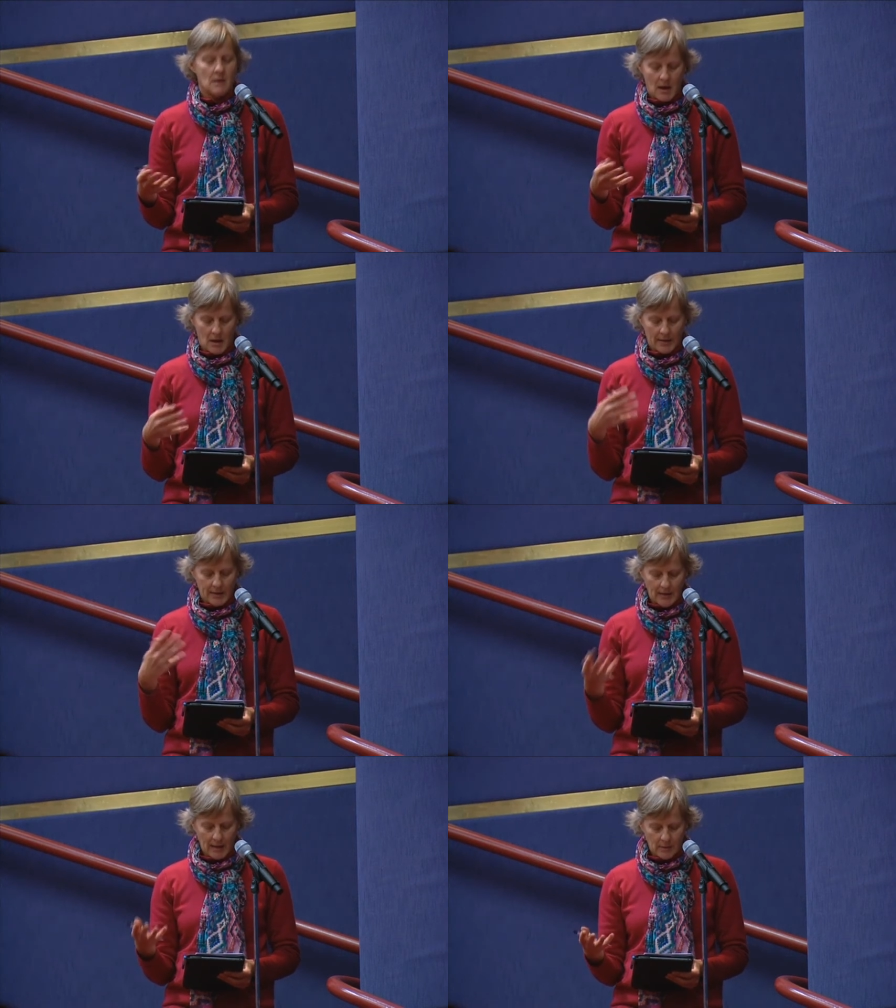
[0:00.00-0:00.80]
Uh, at the
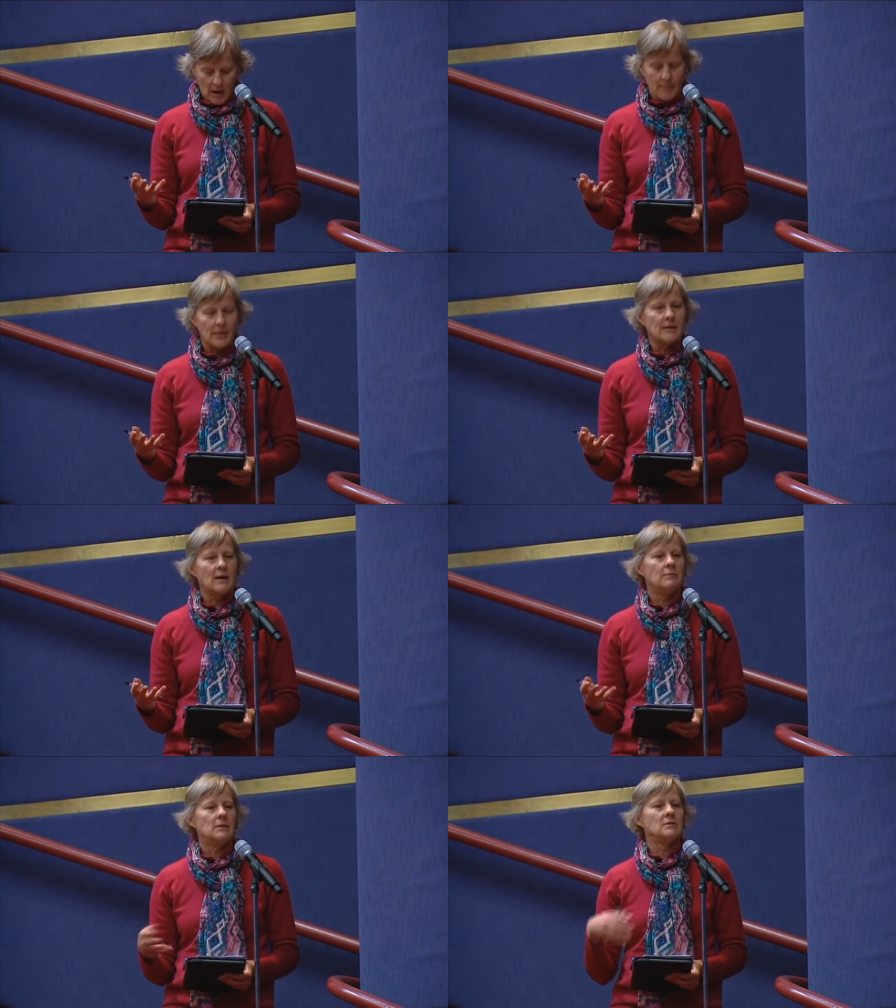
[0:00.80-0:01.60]
same time that the
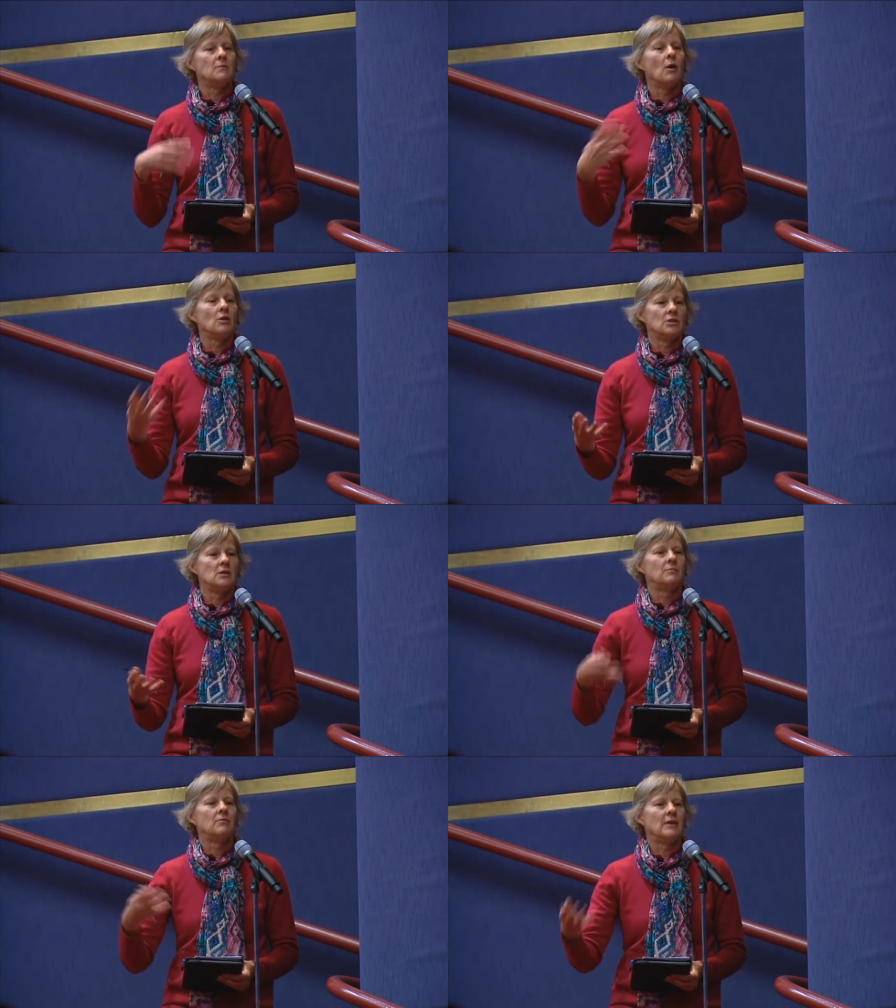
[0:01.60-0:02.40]
government is abolishing
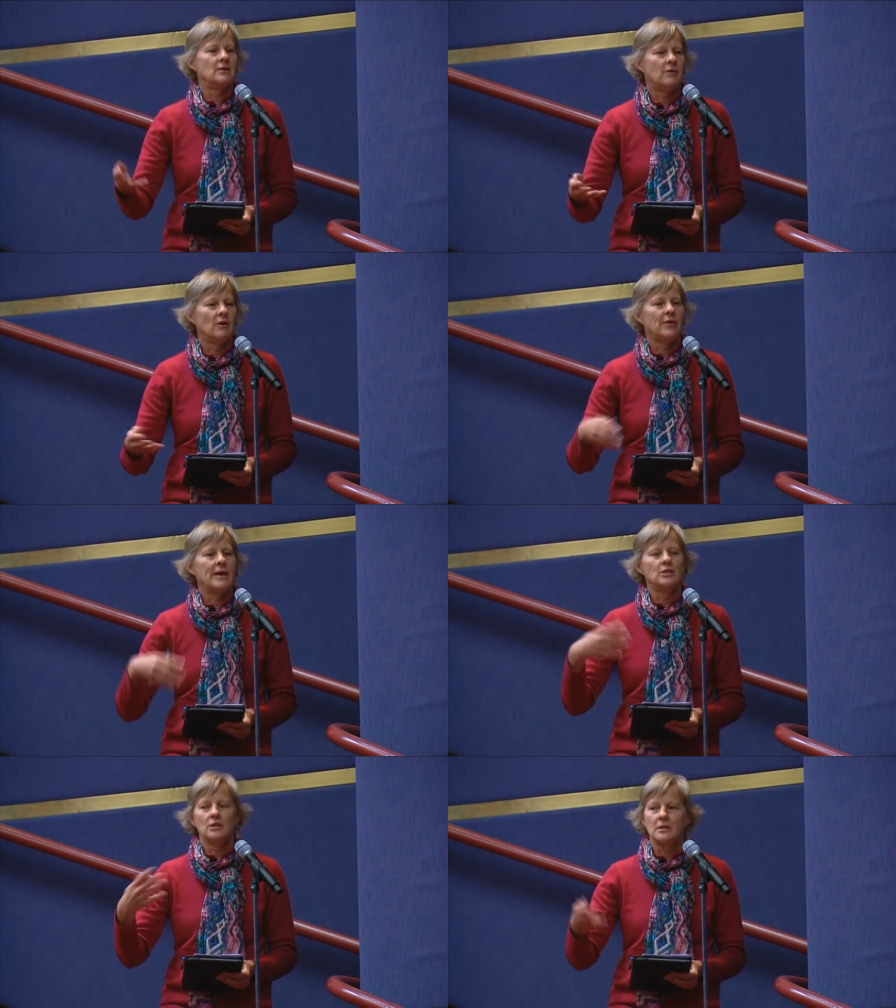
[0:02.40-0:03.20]
the preventive health
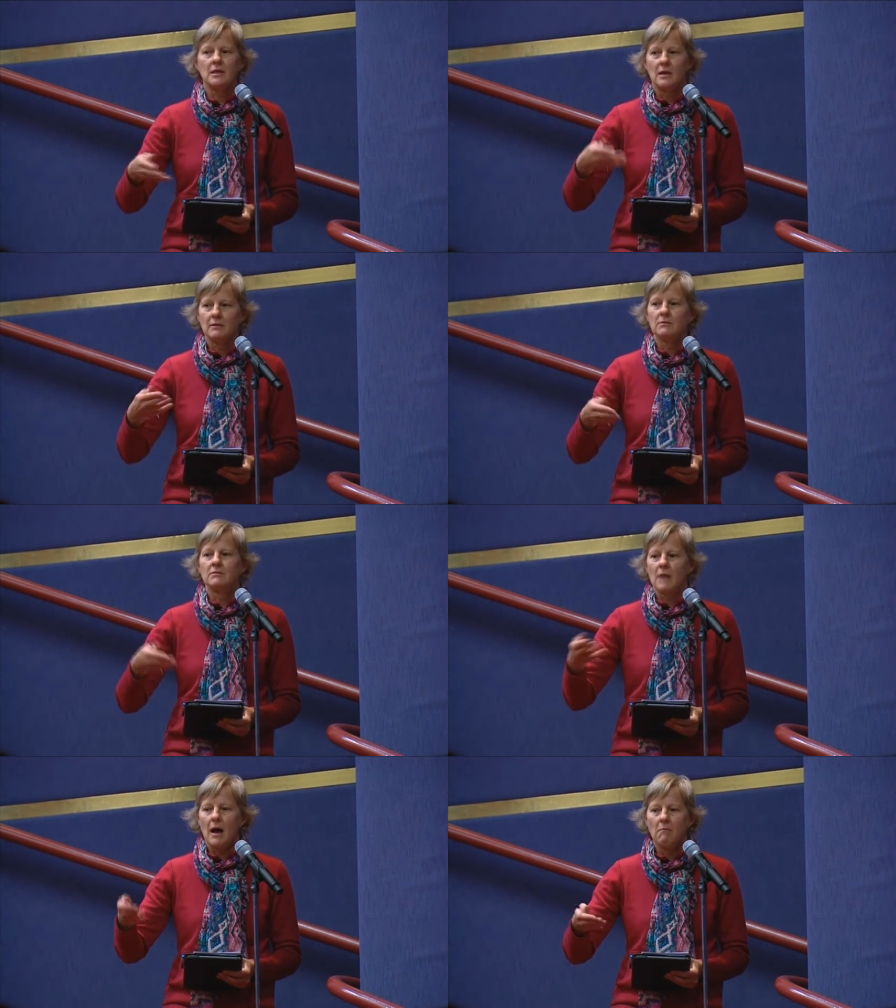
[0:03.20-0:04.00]
agency and
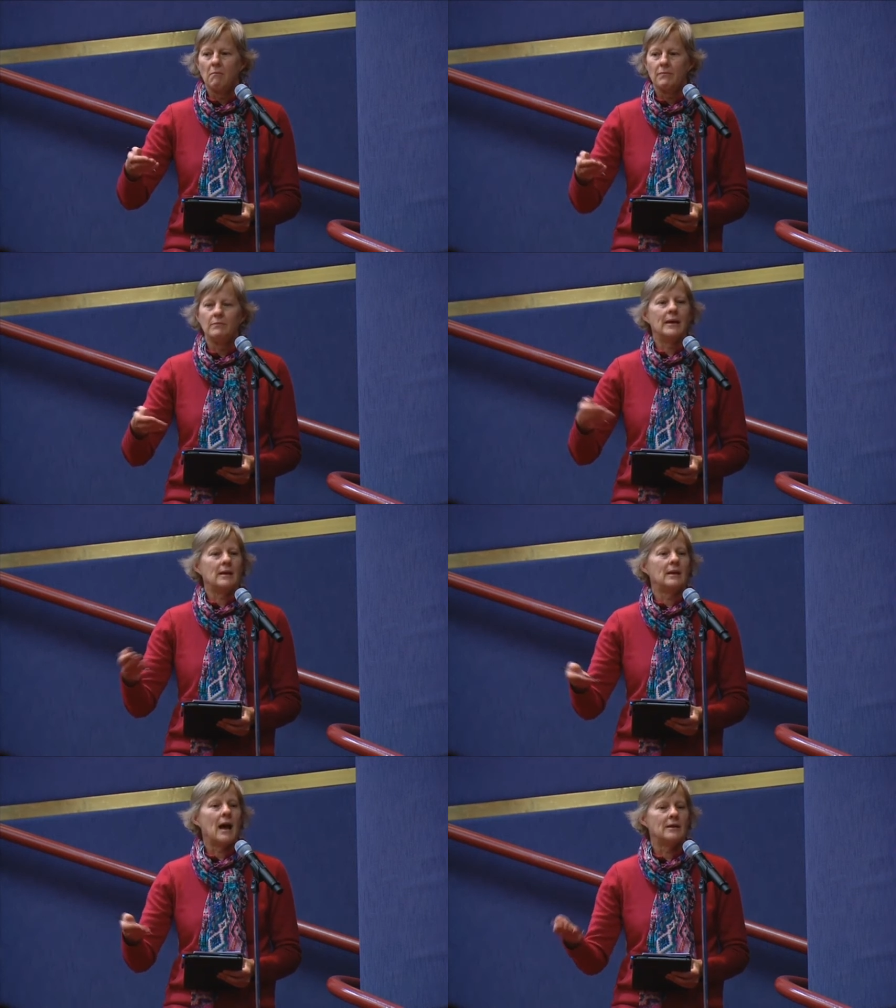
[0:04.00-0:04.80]
um,
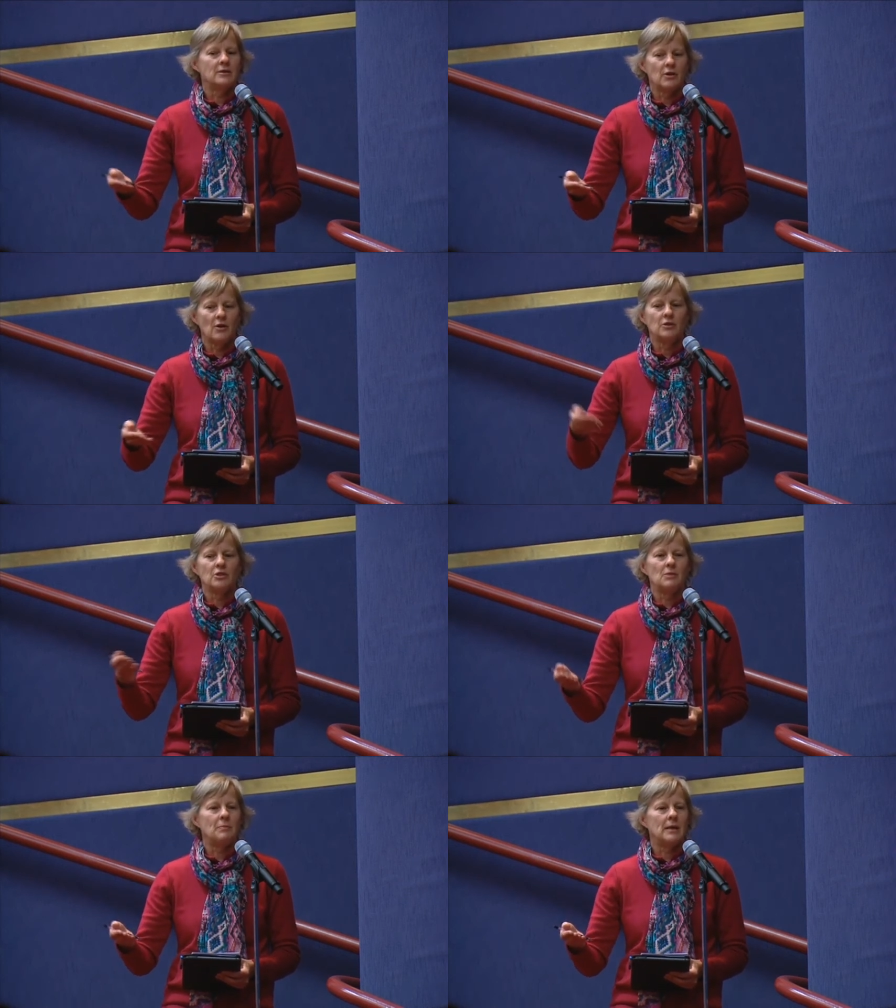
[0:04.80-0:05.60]
making it harder to go to
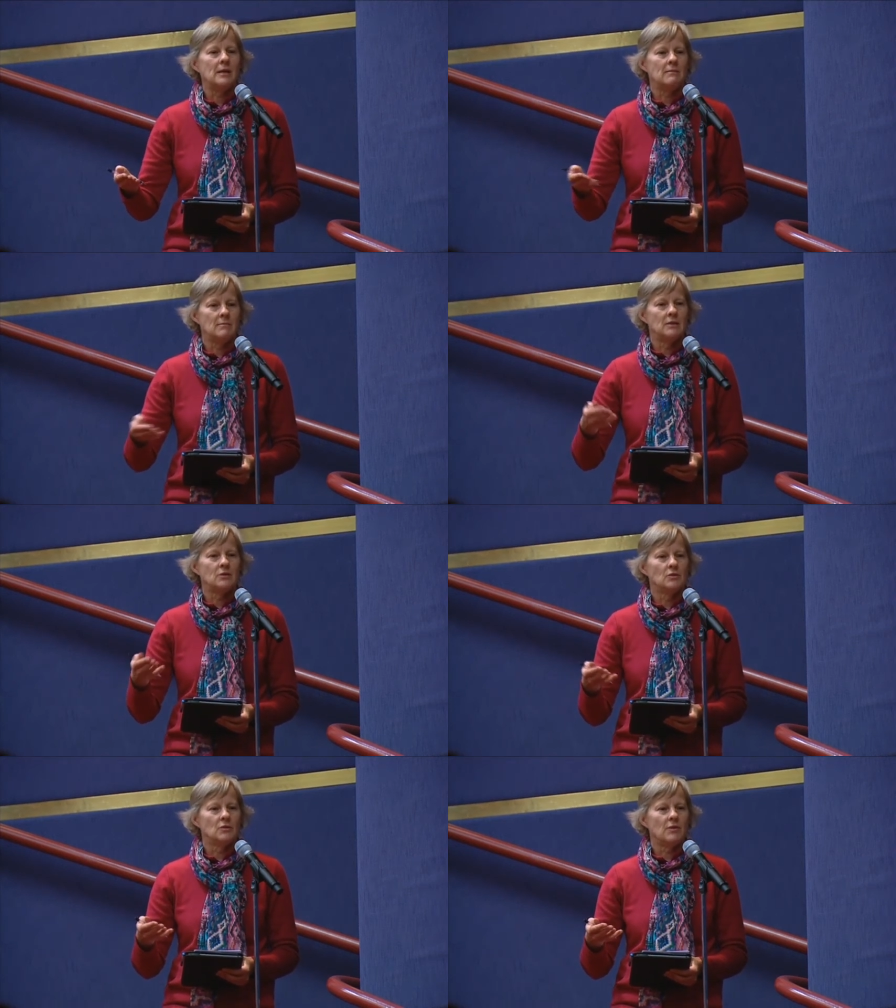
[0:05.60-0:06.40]
GP, these
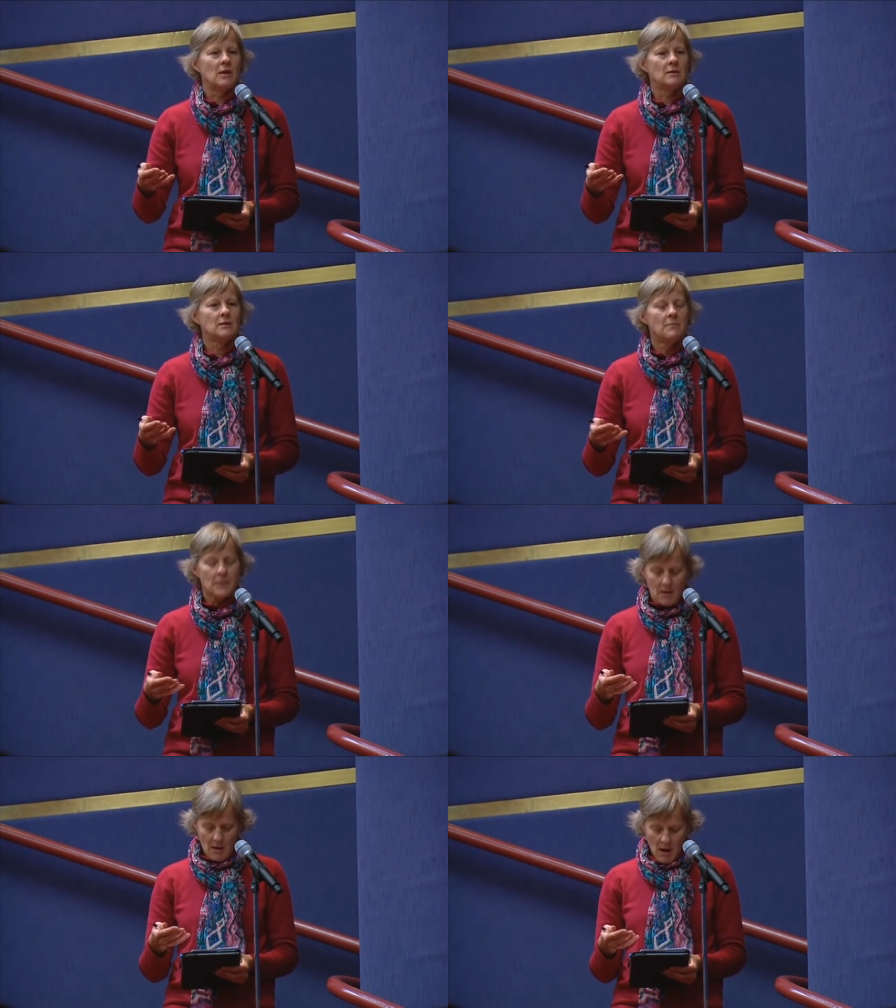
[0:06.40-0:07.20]
sorts of things.
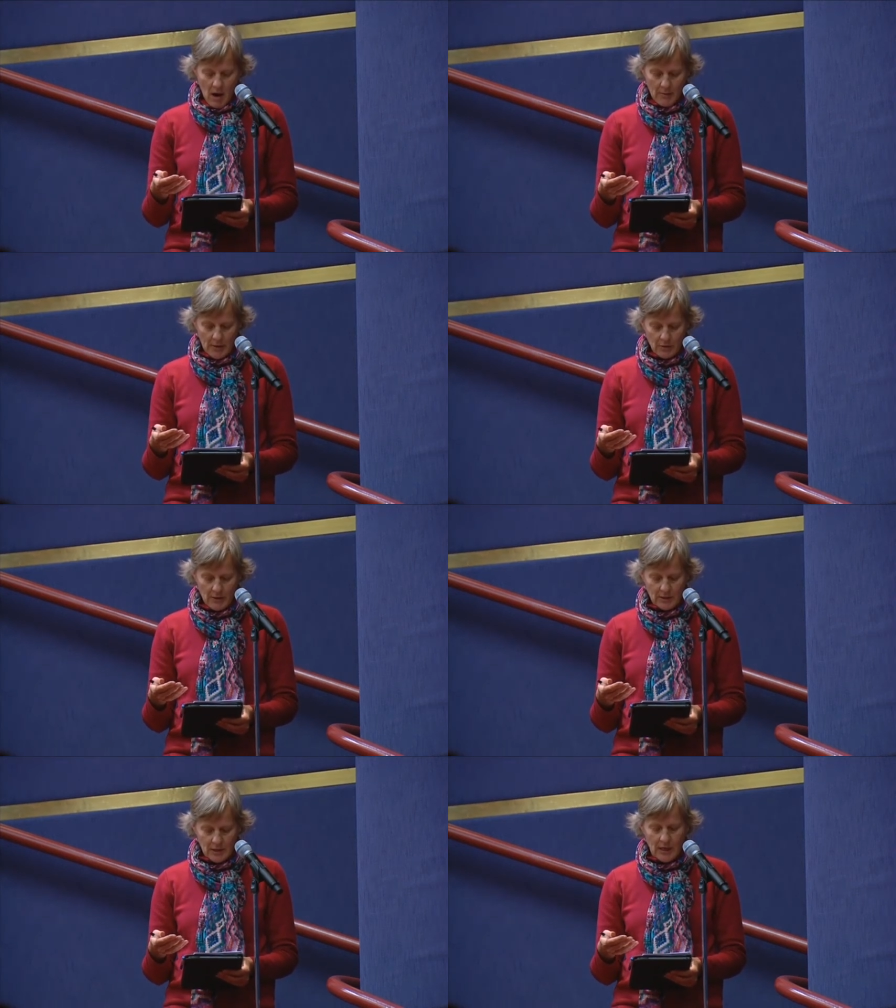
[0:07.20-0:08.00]
I'm
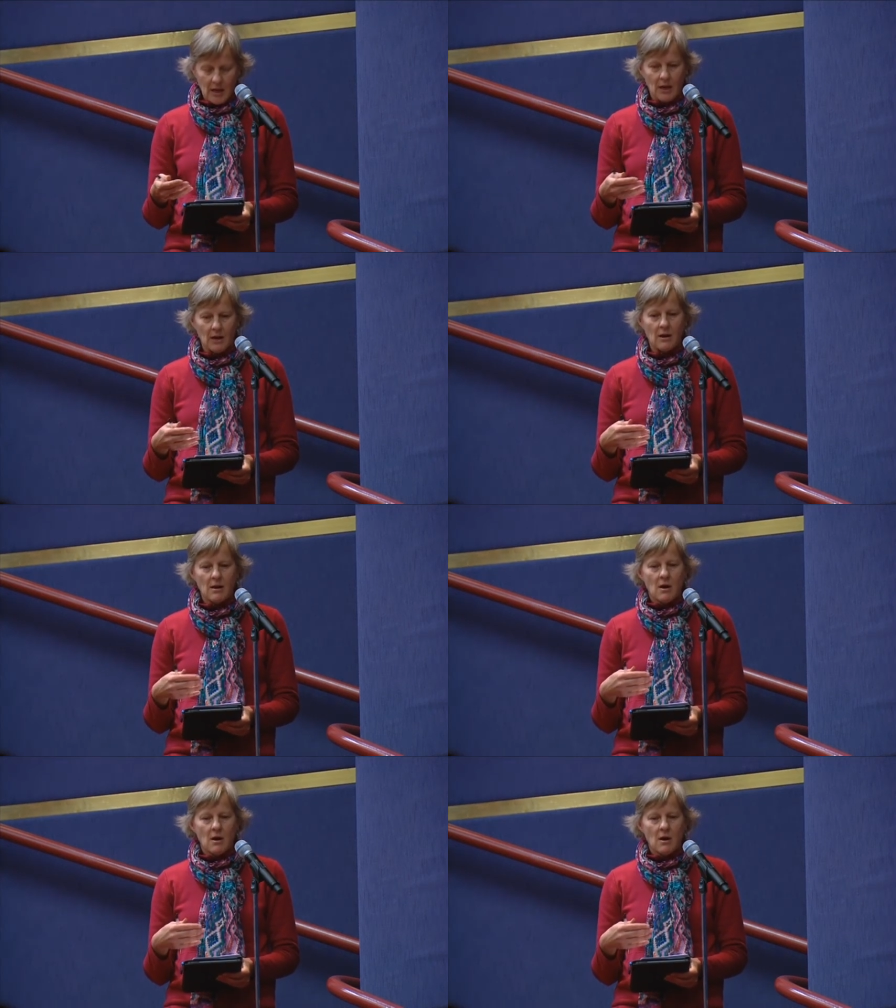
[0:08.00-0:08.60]
interested in